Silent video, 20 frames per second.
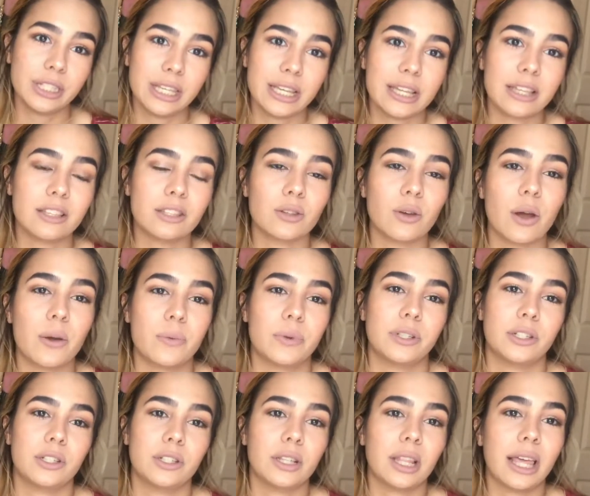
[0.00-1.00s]
things, so I
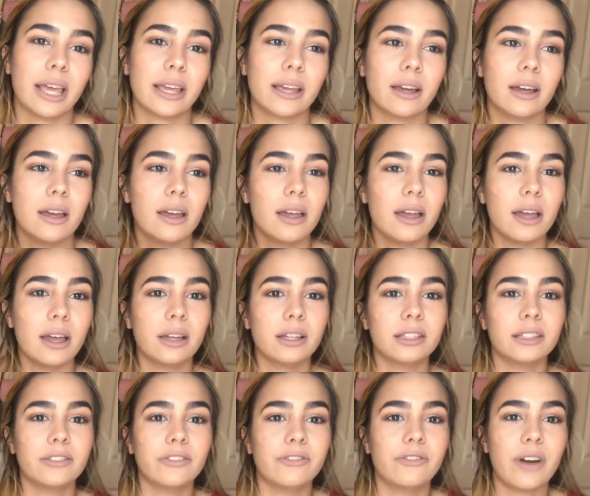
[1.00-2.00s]
want to like
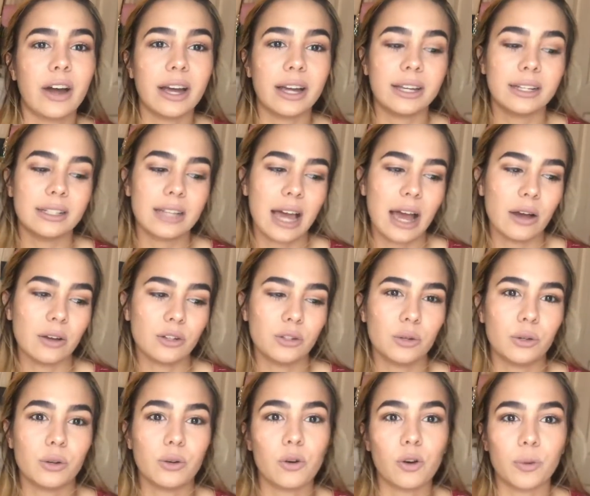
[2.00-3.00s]
find how
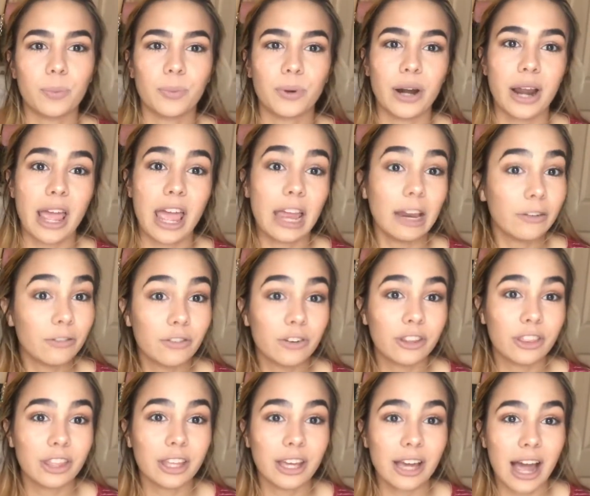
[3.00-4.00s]
to incorporate
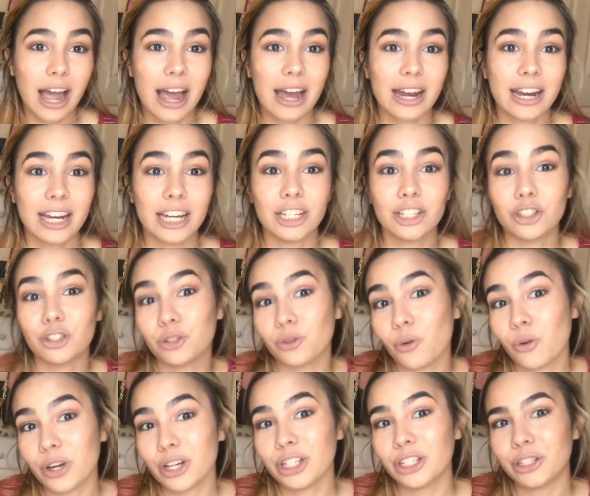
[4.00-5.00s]
everything I
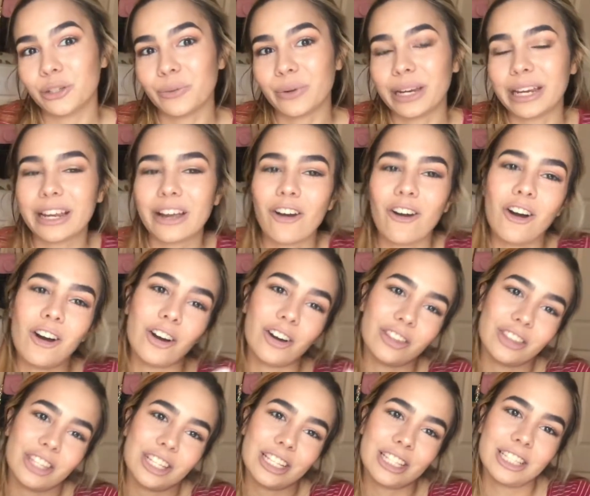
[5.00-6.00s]
enjoy doing
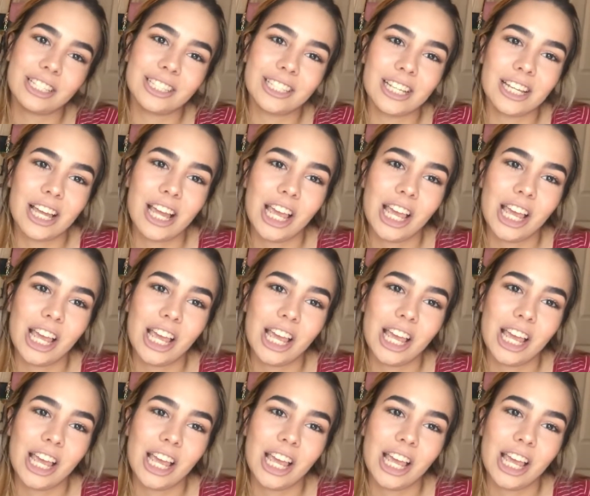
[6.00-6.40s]
on this